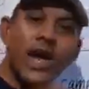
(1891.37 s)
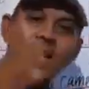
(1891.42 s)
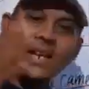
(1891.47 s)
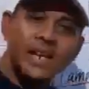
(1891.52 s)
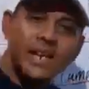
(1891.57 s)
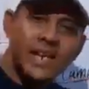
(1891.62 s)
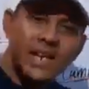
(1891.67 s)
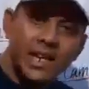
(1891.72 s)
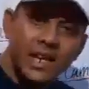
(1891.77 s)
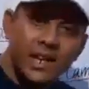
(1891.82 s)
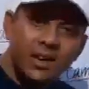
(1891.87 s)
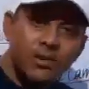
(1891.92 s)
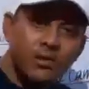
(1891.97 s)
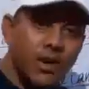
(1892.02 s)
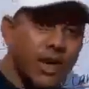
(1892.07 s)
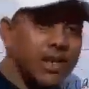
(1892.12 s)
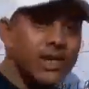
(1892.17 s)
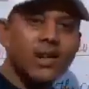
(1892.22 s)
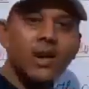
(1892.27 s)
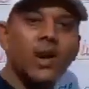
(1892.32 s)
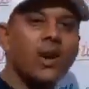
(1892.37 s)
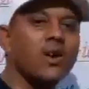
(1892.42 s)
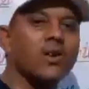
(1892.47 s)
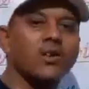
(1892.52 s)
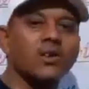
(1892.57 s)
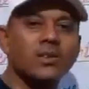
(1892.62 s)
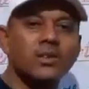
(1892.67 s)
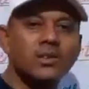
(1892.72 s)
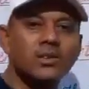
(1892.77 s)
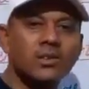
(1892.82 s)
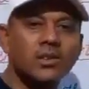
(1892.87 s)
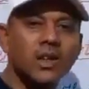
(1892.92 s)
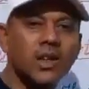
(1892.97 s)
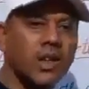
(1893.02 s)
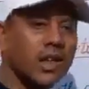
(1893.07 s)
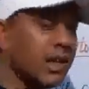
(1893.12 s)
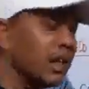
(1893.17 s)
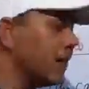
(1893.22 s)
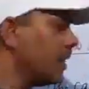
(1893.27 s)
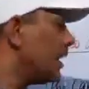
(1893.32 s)
any one dog.
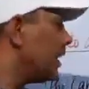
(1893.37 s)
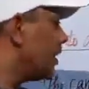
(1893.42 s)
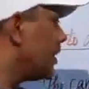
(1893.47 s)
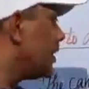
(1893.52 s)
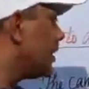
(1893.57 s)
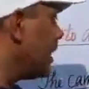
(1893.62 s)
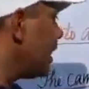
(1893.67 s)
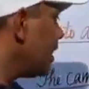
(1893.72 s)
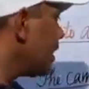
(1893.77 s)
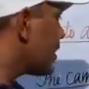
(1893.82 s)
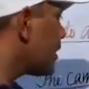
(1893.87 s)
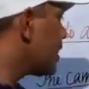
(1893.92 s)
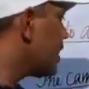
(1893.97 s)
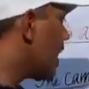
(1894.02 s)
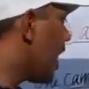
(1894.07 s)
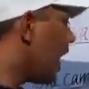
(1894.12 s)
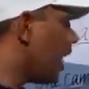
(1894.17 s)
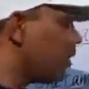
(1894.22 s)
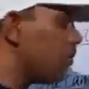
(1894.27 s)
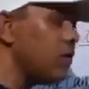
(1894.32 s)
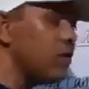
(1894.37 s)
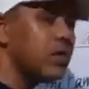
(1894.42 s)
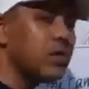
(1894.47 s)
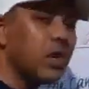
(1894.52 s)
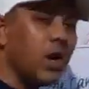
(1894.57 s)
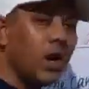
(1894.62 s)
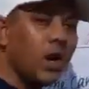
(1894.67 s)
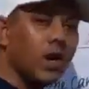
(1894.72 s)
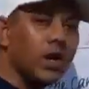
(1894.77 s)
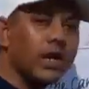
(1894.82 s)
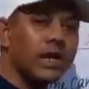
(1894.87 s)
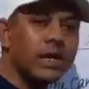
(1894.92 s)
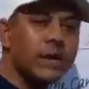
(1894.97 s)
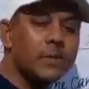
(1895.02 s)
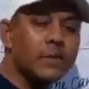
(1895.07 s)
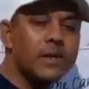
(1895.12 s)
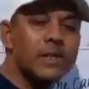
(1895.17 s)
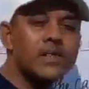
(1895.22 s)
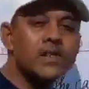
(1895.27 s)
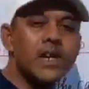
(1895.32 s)
This noun dog
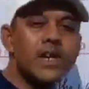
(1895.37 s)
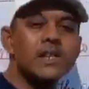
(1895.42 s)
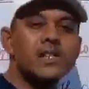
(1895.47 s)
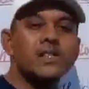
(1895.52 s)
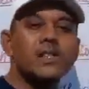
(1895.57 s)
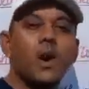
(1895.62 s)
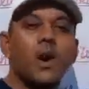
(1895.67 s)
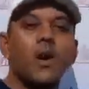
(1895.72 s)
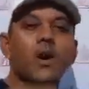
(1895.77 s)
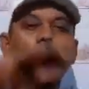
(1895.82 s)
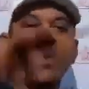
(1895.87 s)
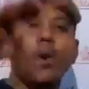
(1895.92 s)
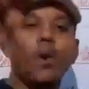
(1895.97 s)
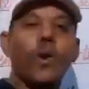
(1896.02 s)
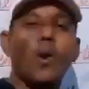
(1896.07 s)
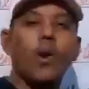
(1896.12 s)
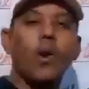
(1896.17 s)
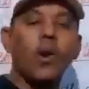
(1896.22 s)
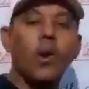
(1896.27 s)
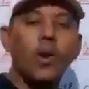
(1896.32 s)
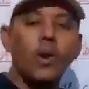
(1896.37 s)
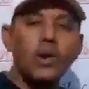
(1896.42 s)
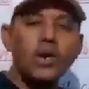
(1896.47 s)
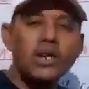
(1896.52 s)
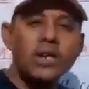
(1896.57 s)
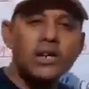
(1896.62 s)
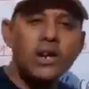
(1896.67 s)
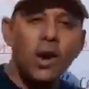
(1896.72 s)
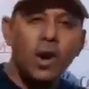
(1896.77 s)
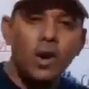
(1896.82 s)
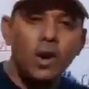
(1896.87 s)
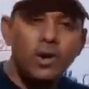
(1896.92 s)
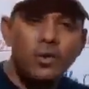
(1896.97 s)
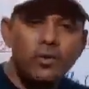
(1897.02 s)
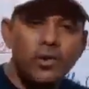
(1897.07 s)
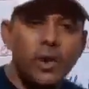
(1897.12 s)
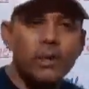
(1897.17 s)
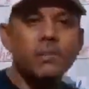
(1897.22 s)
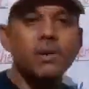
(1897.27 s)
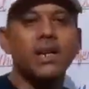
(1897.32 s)
represents the whole dog
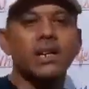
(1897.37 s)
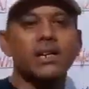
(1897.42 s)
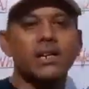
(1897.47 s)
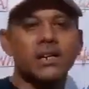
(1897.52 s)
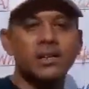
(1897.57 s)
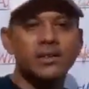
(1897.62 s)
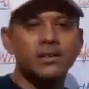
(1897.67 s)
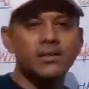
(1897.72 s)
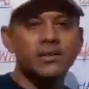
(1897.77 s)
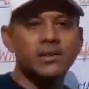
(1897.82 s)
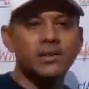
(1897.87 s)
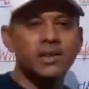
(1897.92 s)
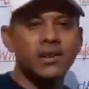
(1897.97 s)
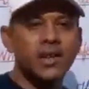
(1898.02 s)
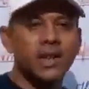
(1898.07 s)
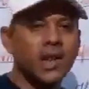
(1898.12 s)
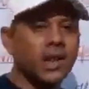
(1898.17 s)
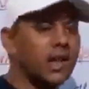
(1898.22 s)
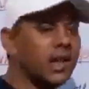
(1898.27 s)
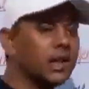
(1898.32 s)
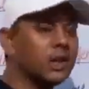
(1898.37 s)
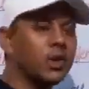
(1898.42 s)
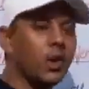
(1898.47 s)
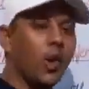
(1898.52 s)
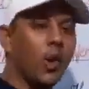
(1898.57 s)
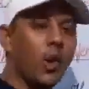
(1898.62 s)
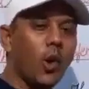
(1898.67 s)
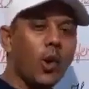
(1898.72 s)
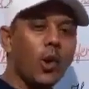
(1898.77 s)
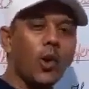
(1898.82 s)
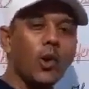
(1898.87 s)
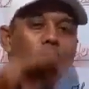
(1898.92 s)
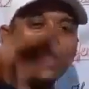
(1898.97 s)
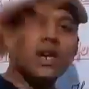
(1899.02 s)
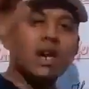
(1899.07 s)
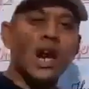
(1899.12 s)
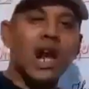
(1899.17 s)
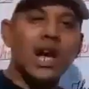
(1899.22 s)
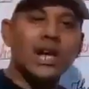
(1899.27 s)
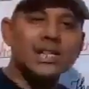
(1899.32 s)
family, the whole
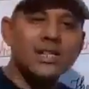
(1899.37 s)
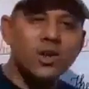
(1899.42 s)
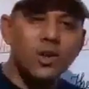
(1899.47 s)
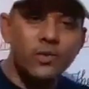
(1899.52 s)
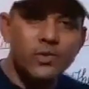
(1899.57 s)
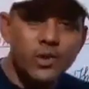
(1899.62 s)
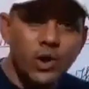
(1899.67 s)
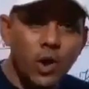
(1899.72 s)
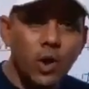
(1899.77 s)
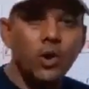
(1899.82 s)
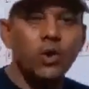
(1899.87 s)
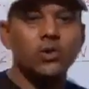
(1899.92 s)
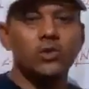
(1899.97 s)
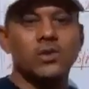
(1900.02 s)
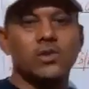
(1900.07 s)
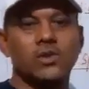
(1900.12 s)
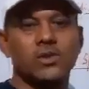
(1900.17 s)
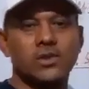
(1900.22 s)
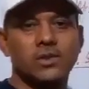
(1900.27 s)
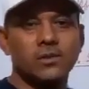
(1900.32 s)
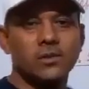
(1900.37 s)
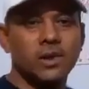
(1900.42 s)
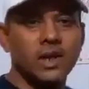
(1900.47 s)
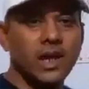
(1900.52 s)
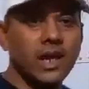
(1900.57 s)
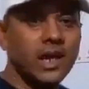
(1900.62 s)
class of dogs.